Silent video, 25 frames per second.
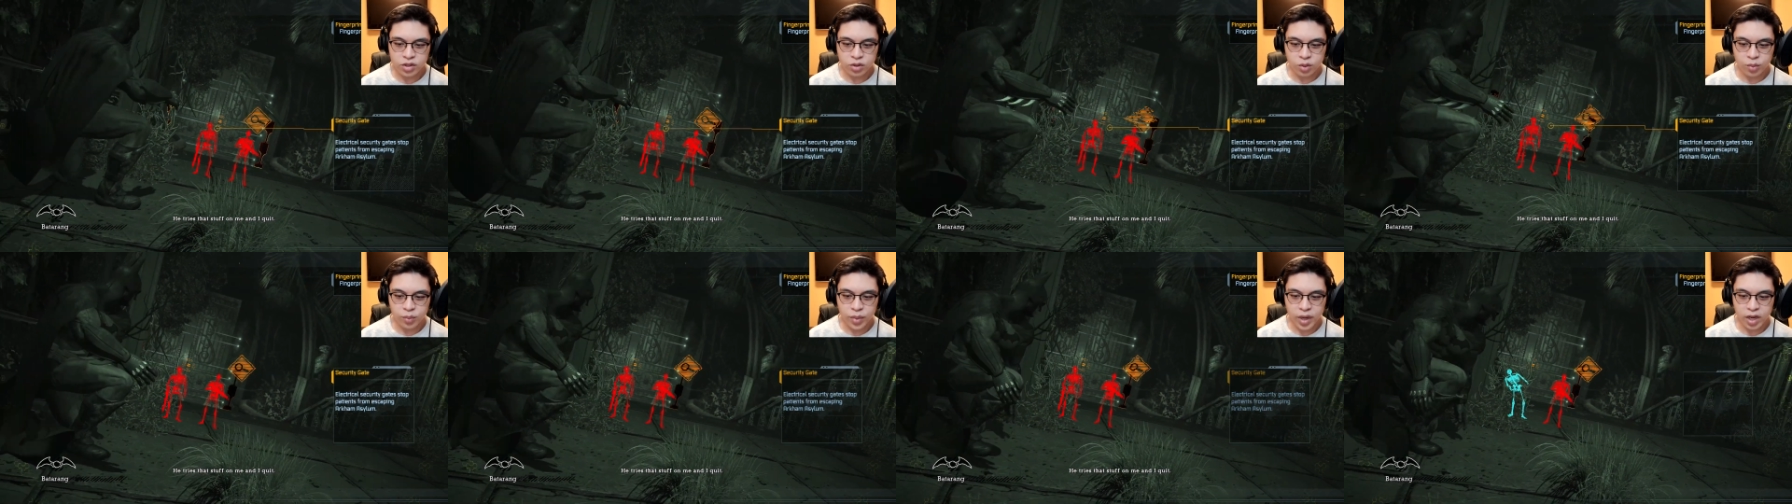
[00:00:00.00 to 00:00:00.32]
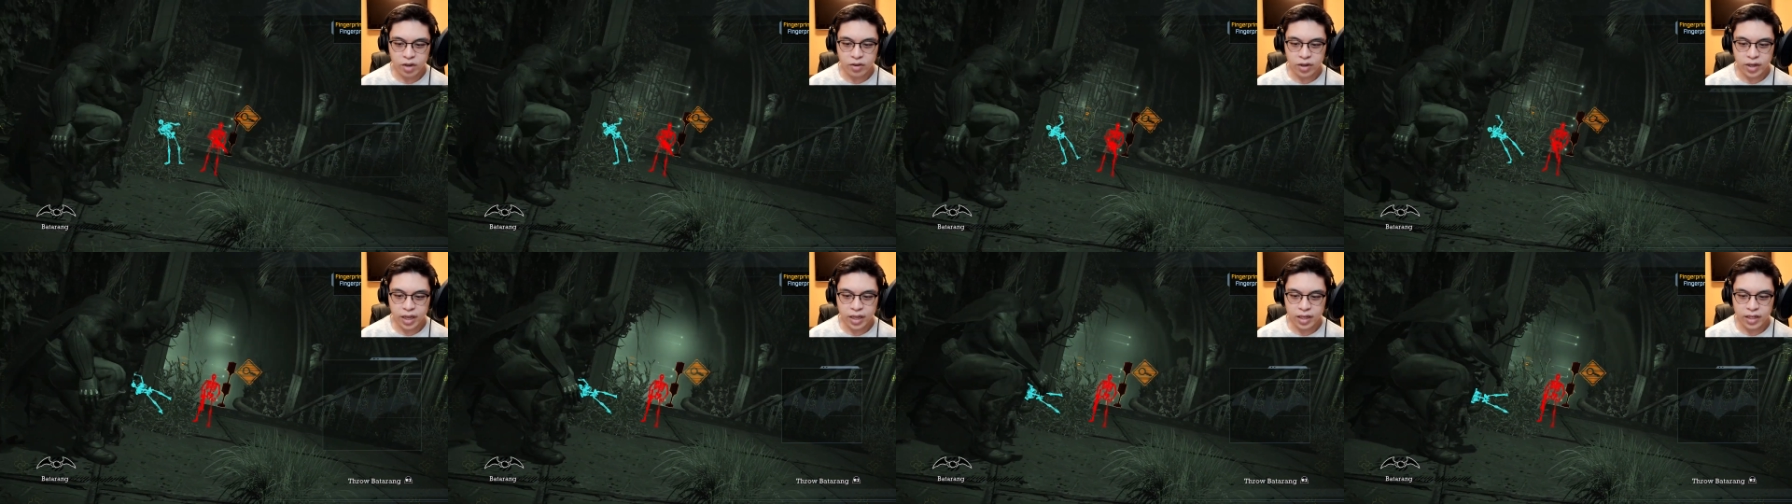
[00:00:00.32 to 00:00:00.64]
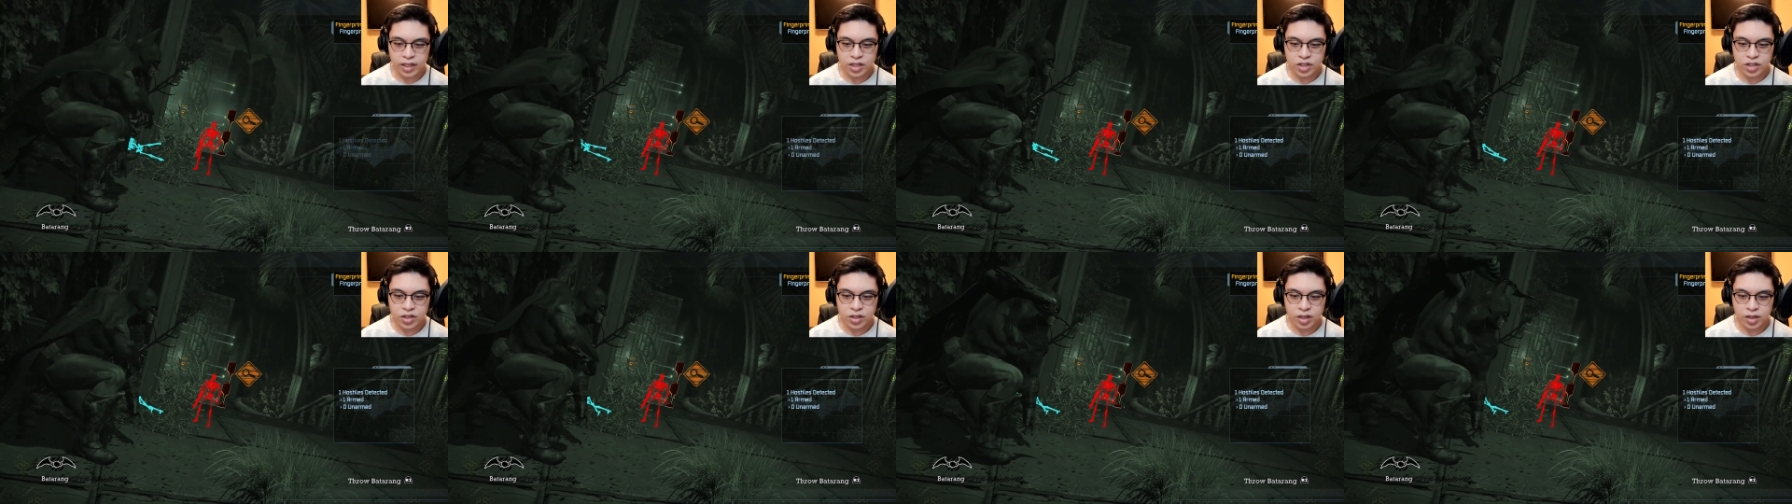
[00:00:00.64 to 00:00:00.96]
I just throw battering
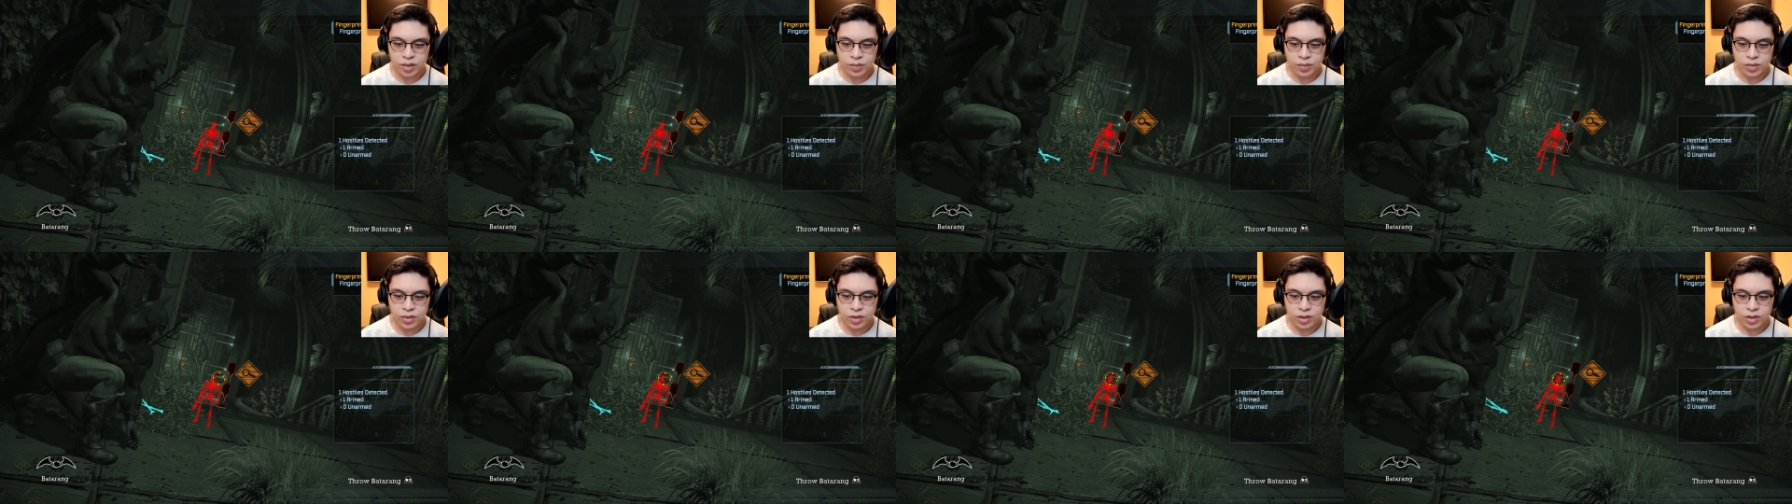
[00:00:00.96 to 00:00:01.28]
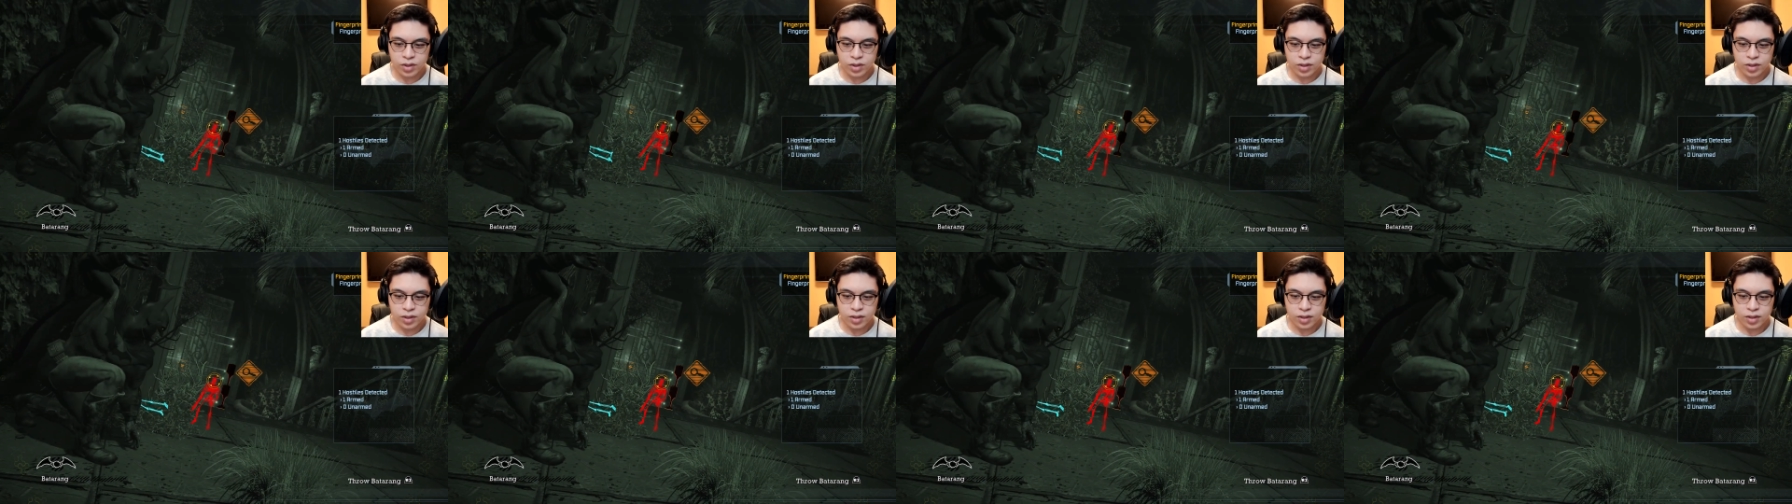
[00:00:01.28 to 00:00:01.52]
at each of them?